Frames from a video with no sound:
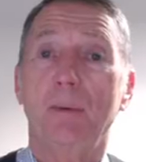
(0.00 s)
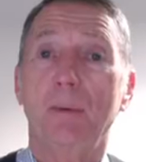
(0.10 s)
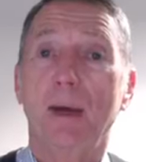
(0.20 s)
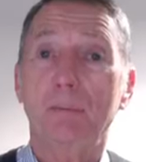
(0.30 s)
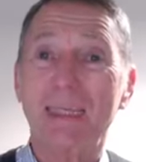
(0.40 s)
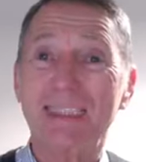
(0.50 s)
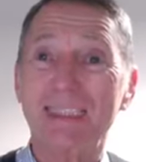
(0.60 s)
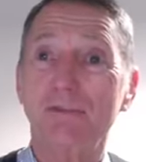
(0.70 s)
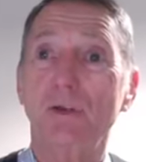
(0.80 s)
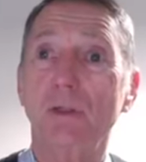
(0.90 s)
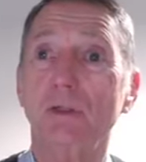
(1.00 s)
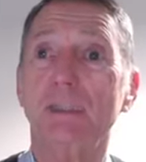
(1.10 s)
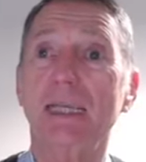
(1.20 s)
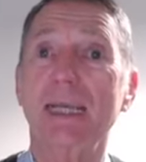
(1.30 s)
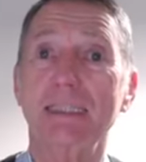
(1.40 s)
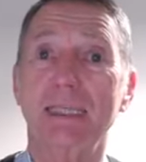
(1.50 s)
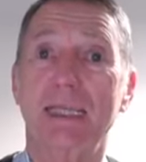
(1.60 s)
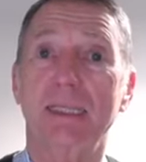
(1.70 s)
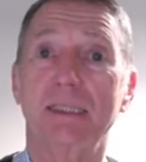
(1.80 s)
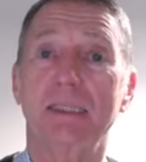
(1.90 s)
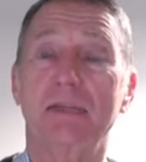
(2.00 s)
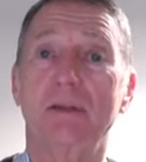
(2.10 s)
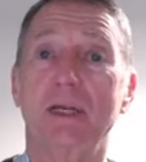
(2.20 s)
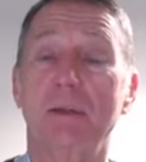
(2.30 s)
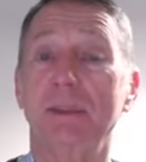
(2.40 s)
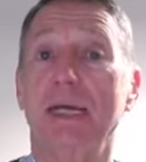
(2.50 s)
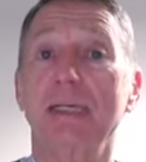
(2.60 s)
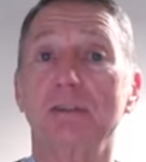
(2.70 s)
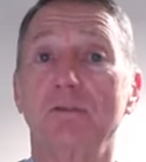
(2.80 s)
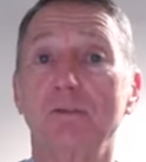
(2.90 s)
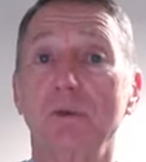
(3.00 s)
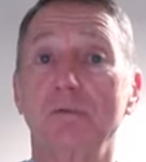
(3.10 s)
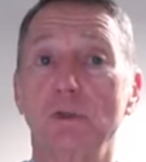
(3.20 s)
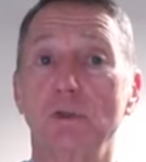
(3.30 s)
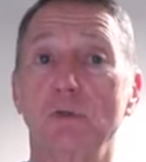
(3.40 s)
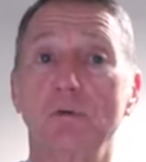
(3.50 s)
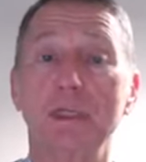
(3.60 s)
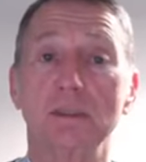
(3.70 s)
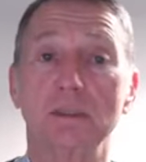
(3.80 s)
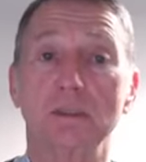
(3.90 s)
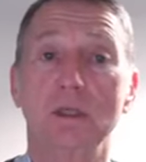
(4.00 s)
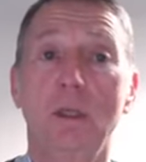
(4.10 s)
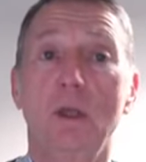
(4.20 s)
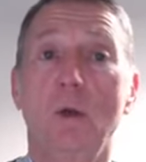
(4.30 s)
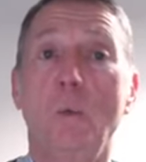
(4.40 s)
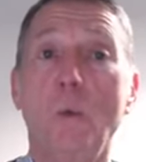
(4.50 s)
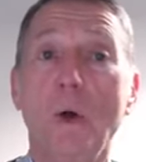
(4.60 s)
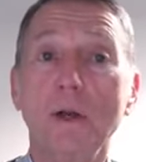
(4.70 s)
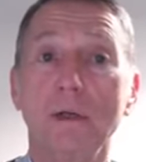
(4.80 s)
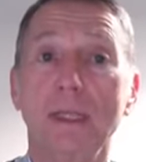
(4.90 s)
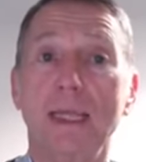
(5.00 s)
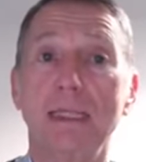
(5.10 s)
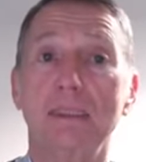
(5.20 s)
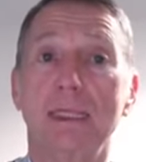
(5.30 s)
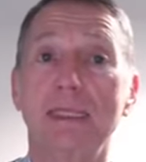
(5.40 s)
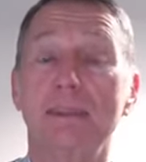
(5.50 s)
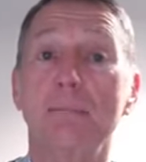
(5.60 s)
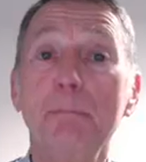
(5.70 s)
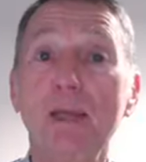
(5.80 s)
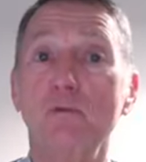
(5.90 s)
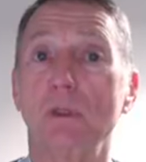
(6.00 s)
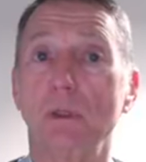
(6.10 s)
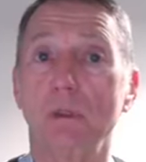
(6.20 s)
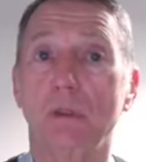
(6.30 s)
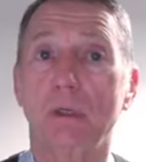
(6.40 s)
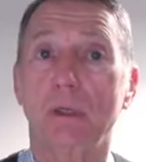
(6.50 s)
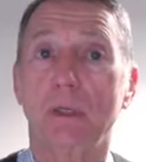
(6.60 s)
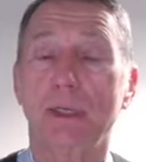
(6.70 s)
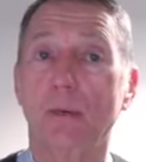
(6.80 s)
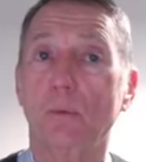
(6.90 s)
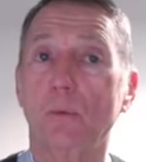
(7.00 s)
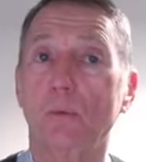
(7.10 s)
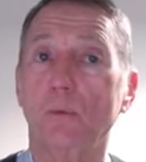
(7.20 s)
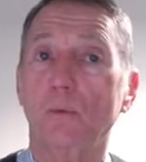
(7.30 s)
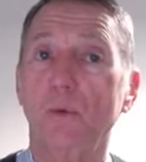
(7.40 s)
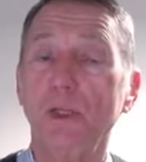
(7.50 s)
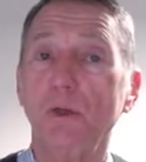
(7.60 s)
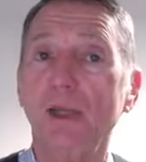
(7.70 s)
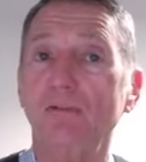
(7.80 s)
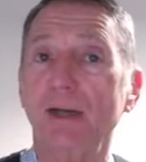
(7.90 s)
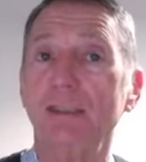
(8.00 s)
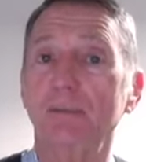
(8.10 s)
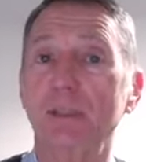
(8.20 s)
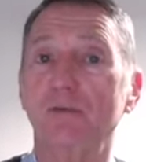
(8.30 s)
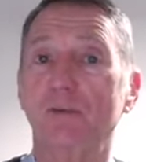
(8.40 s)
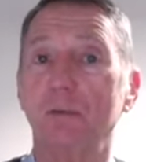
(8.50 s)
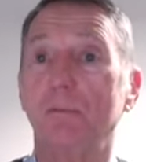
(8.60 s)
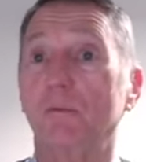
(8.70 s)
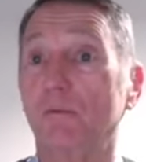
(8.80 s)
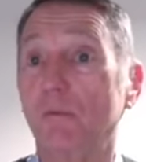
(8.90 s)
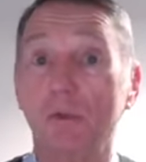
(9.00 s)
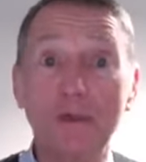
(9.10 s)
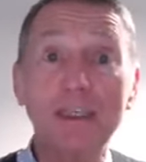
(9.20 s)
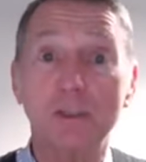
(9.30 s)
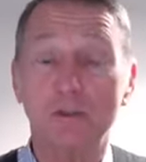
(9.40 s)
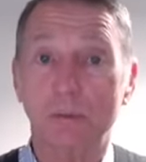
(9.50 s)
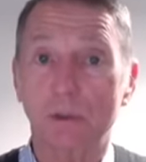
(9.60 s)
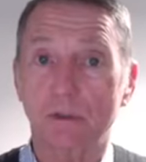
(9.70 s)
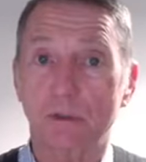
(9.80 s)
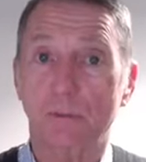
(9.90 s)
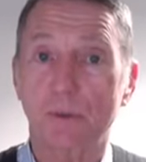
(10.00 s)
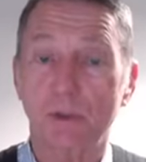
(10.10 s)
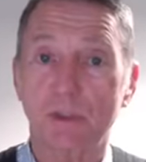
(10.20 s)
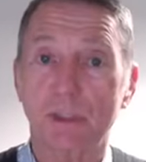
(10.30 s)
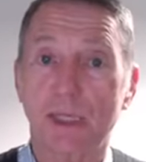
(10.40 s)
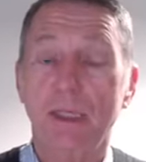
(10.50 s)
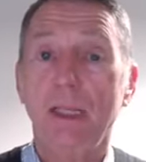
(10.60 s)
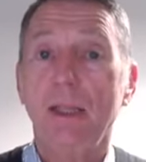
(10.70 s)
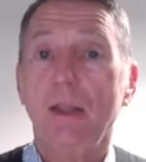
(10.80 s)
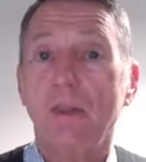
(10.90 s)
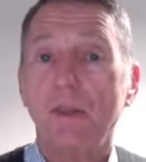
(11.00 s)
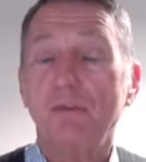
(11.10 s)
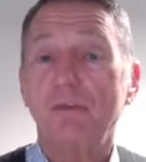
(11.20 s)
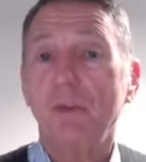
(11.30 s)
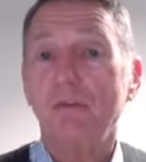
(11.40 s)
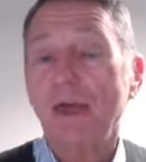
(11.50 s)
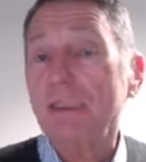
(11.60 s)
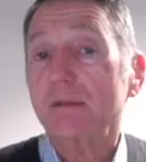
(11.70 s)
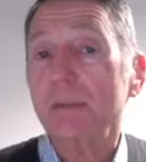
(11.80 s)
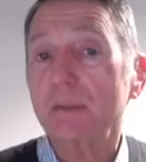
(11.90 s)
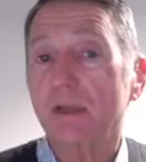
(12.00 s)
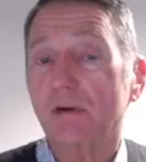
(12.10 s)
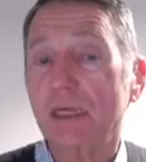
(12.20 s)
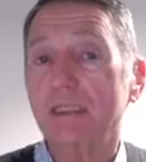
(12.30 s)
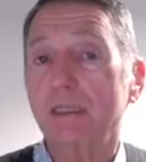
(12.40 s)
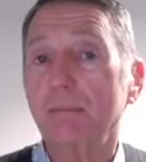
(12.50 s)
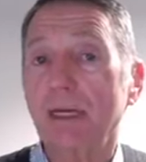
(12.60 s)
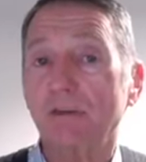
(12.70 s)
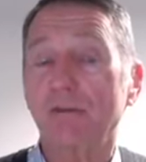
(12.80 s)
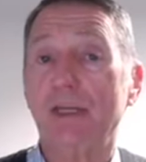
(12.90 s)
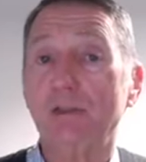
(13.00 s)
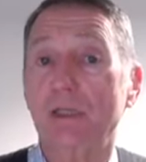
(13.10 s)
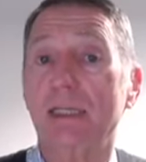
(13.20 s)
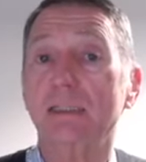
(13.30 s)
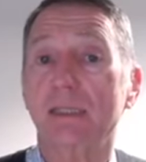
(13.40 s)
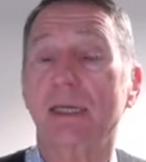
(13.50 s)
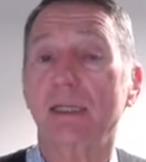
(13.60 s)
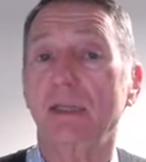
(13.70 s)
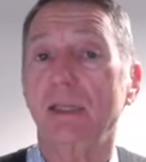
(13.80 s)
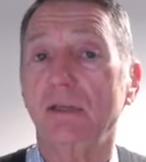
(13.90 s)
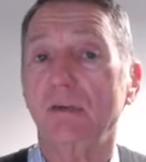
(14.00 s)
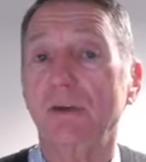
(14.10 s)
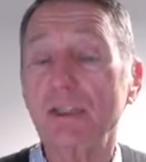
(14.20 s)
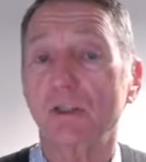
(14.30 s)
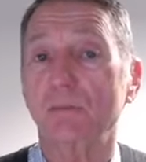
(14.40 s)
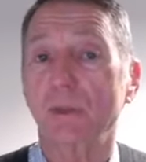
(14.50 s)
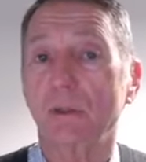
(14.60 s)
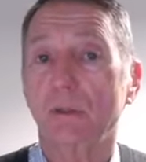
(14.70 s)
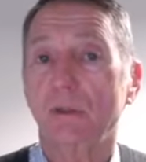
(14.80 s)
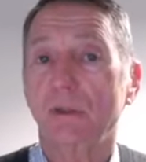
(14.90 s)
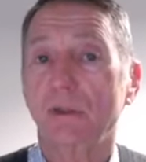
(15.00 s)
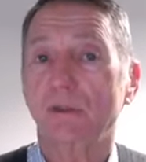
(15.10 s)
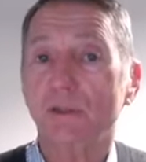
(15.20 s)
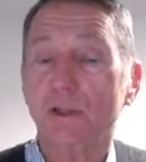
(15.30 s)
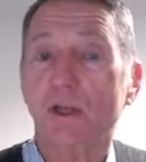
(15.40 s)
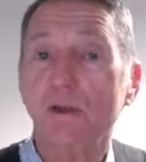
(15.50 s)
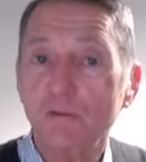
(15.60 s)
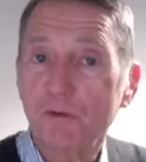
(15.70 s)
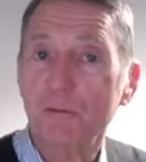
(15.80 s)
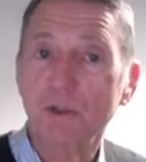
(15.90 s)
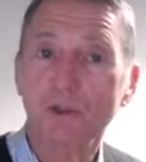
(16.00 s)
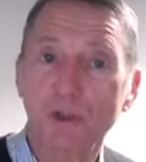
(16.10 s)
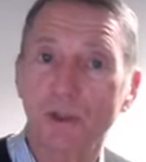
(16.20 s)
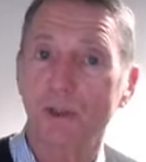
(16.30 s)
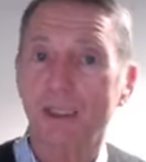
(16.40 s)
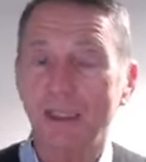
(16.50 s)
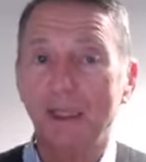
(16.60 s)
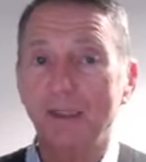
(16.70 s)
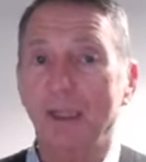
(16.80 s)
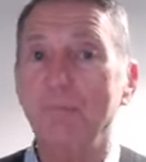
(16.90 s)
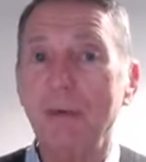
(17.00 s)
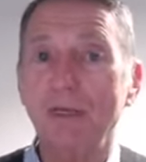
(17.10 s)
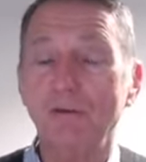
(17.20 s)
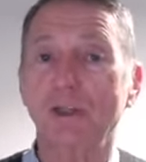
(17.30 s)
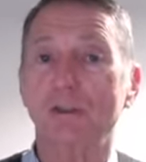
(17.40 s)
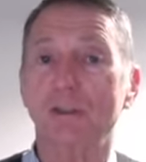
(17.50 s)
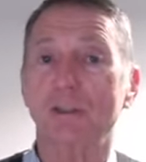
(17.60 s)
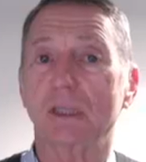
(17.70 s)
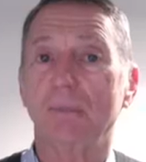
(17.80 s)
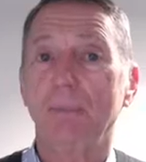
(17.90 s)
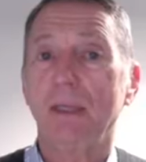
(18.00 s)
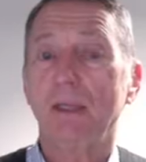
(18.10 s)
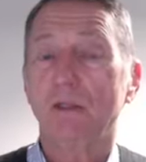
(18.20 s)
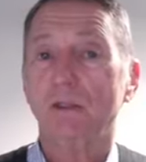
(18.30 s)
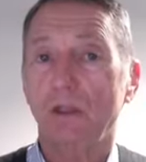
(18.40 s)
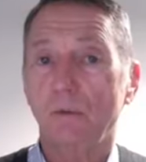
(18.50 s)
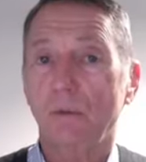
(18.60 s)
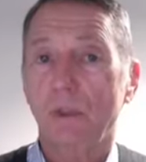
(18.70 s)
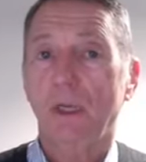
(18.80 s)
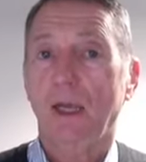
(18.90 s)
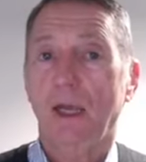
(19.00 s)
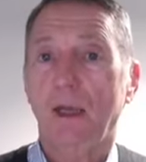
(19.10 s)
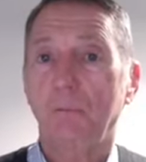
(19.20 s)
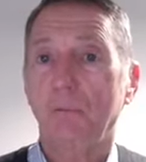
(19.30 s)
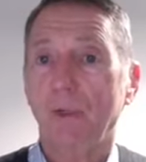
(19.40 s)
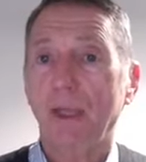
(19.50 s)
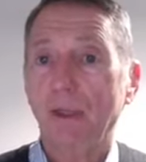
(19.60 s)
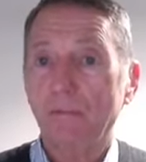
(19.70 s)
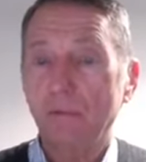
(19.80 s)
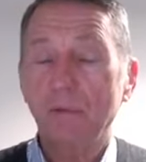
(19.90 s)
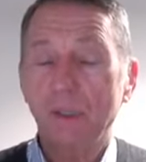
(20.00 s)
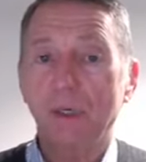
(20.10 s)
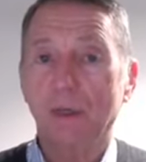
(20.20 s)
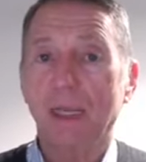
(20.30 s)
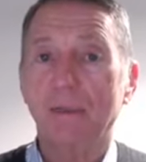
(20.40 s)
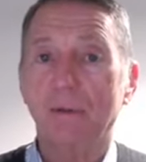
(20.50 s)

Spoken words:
but it's difficult to get it in diet and food for two reasons. One is it's a mineral. Now, when you get vitamins from the vegetables that we're just saying, the vitamins are actually manufactured inside the vegetable. It doesn't come from the soil, it manufactures it. So, you're